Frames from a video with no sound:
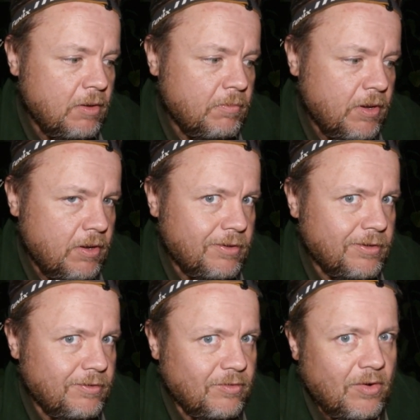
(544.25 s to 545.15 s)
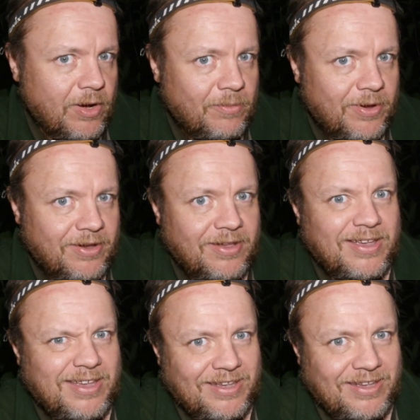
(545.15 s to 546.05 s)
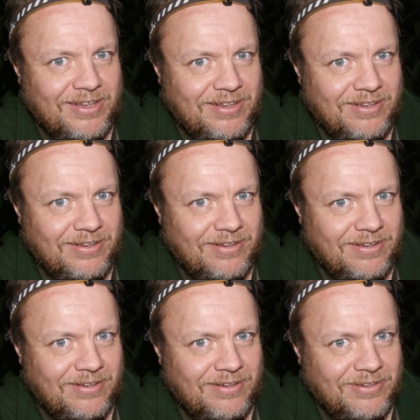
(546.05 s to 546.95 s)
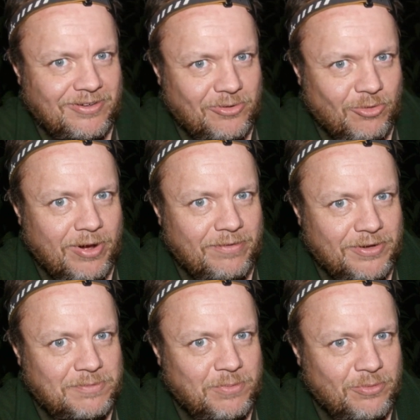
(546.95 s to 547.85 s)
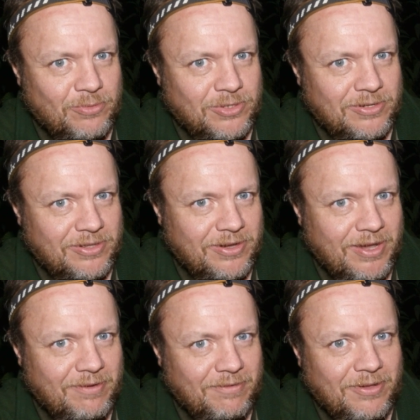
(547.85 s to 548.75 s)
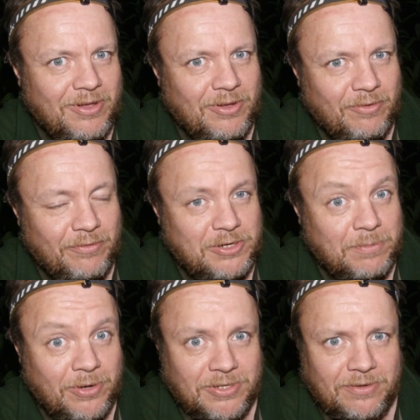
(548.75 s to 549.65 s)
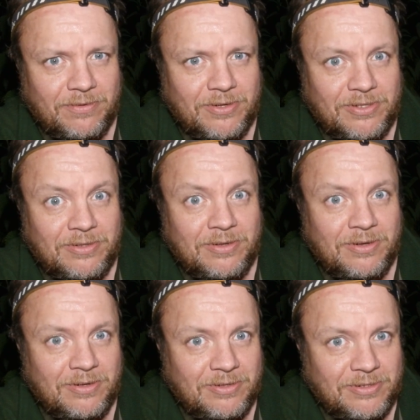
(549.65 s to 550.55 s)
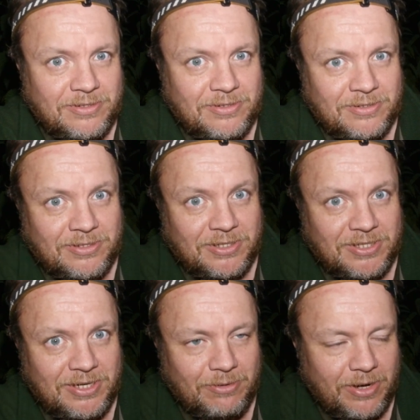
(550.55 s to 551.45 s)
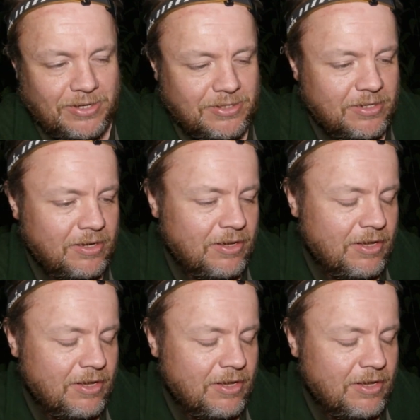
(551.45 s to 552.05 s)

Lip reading: But I know straight away, they've got crayfish pulls, and the fish bites have deteriorated.